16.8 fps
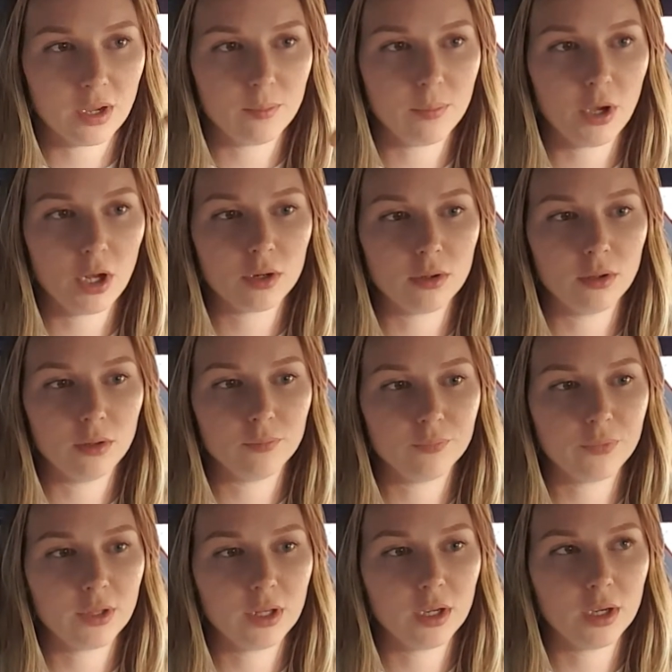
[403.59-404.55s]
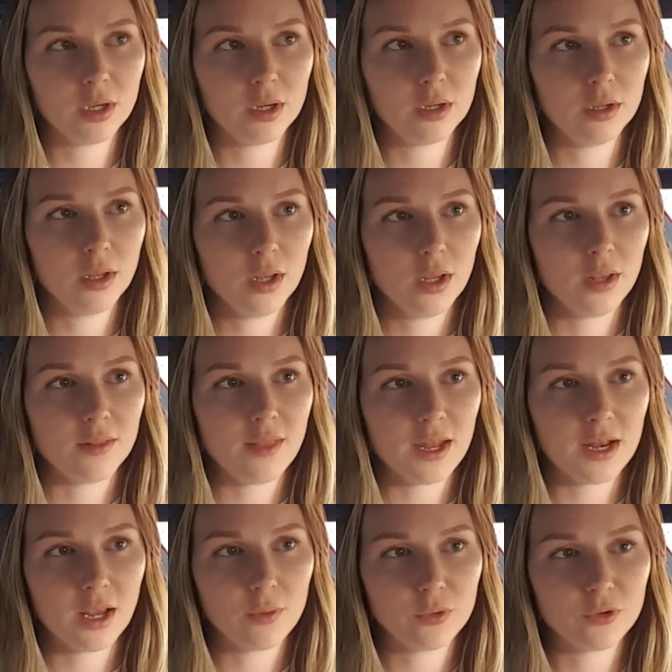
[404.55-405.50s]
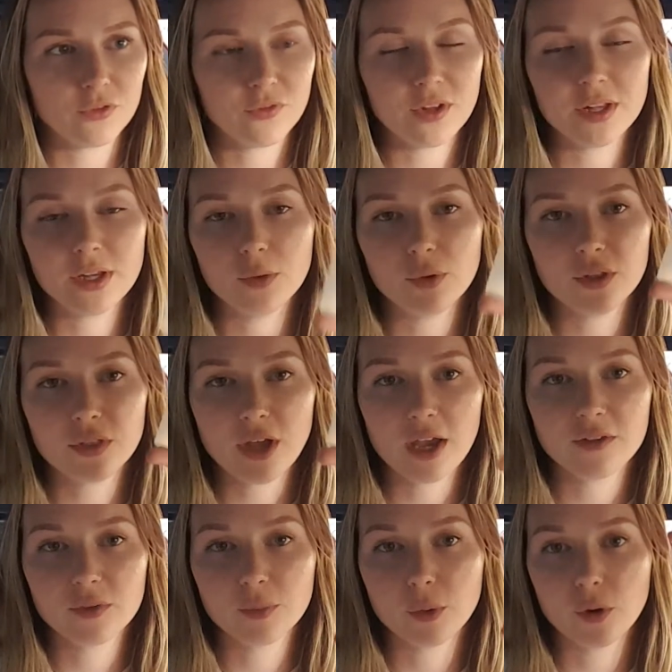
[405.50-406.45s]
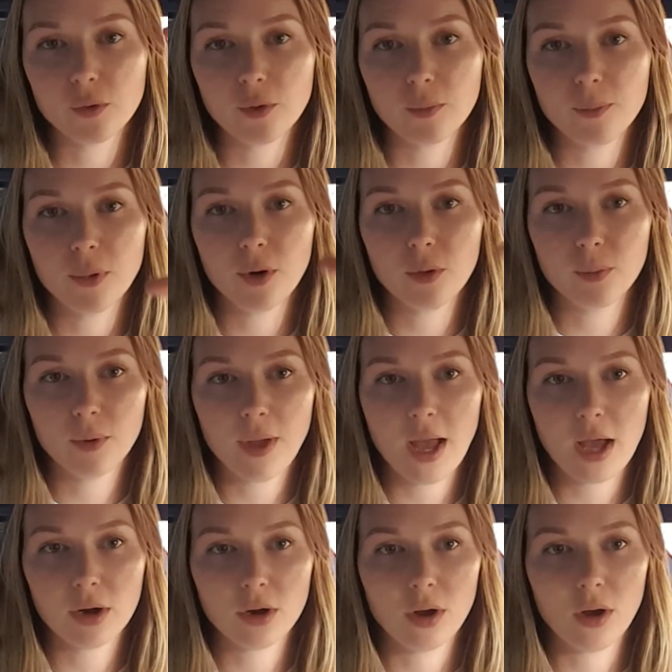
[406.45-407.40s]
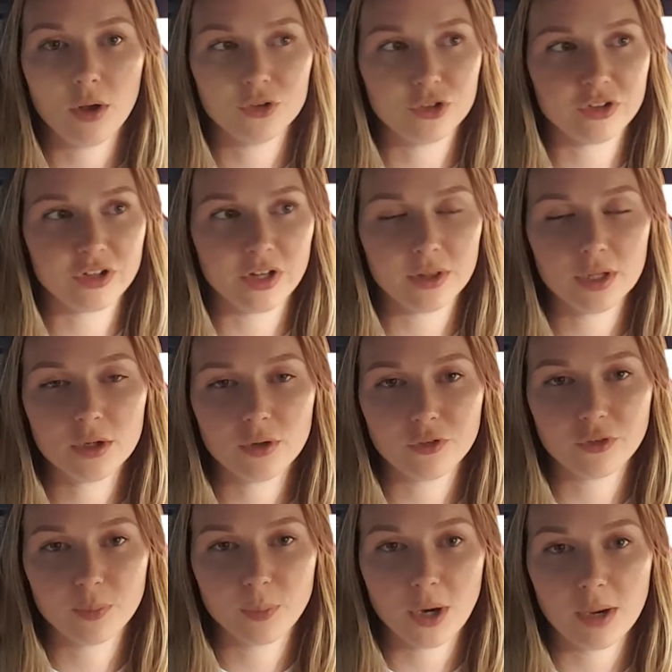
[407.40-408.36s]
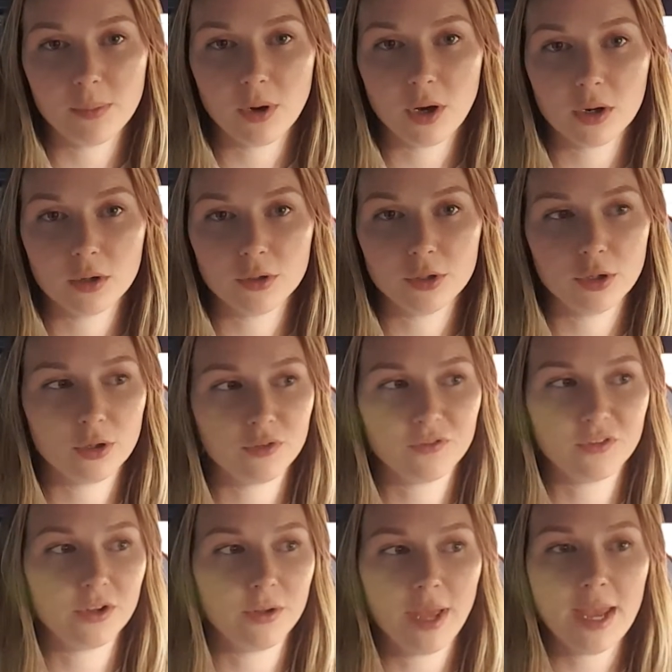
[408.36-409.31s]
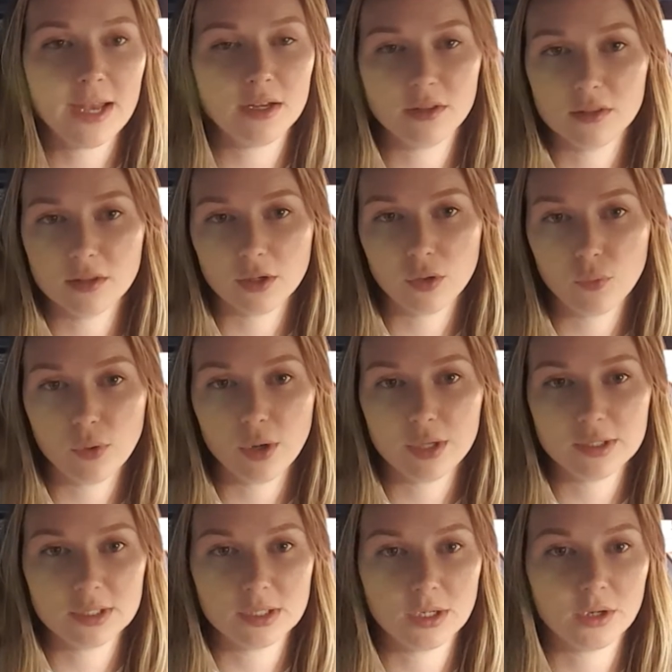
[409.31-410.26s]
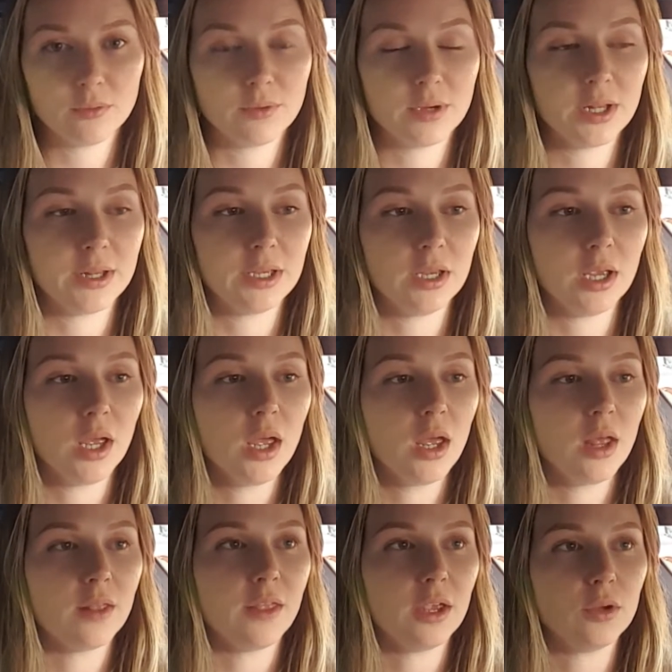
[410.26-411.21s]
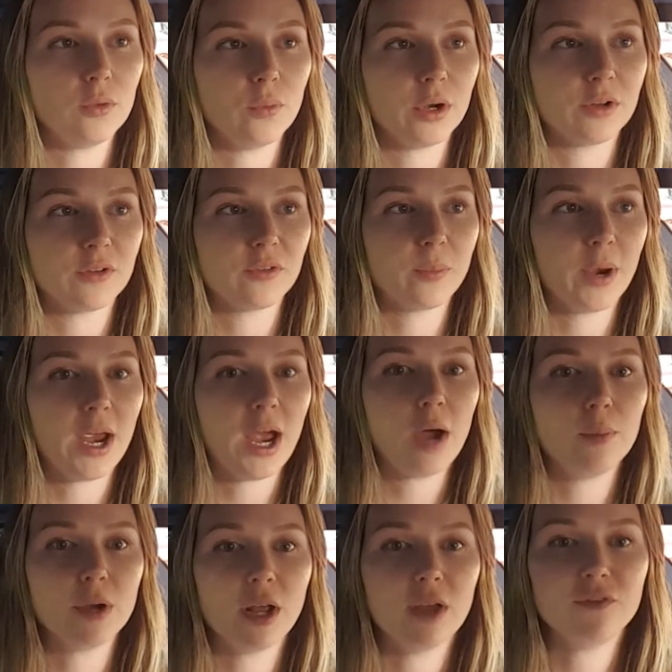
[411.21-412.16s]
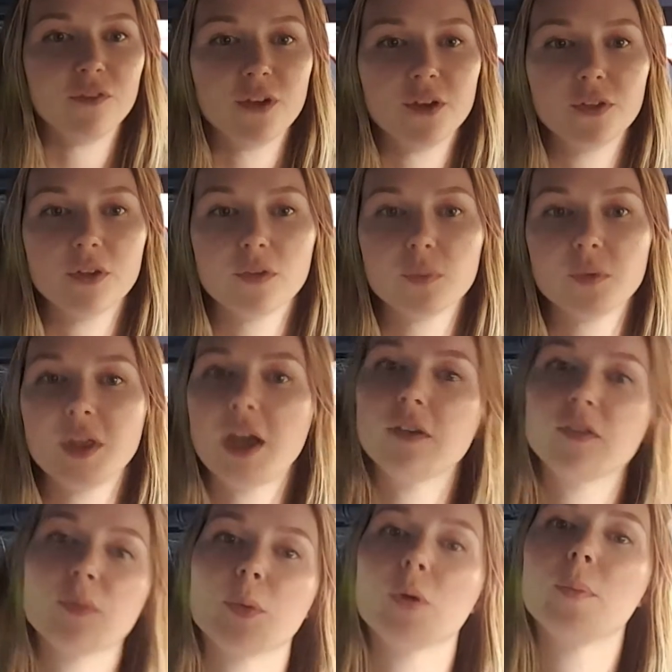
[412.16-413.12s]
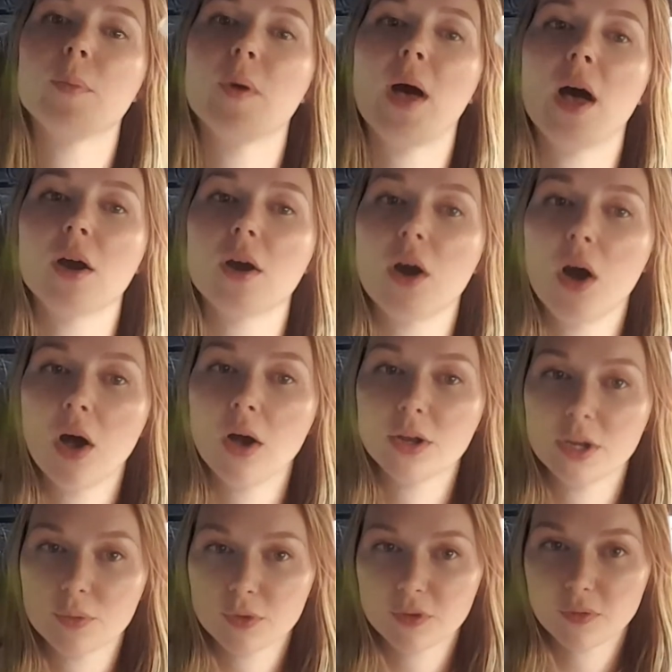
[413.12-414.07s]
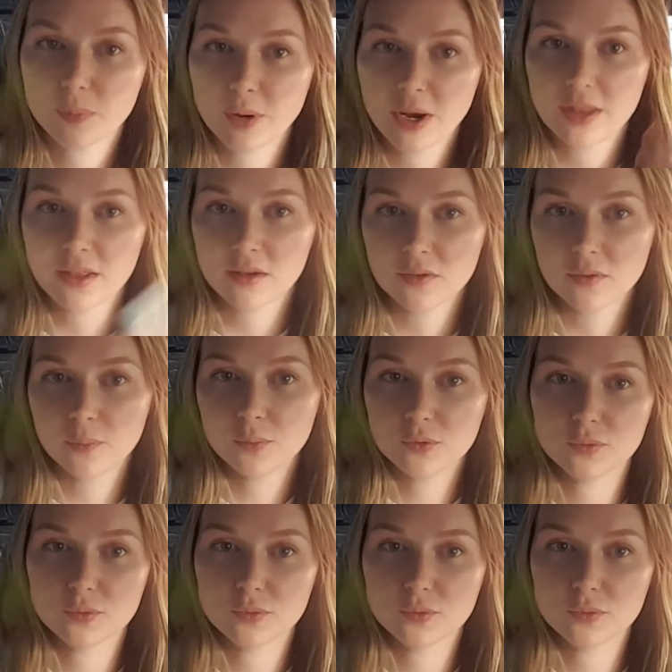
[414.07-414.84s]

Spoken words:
bottle that I was filling with isopropyl alcohol, just a little spray bottle. You could fill anything you want in here, really, that you want to spray out. But I filled this with isopropyl alcohol, and I would spray this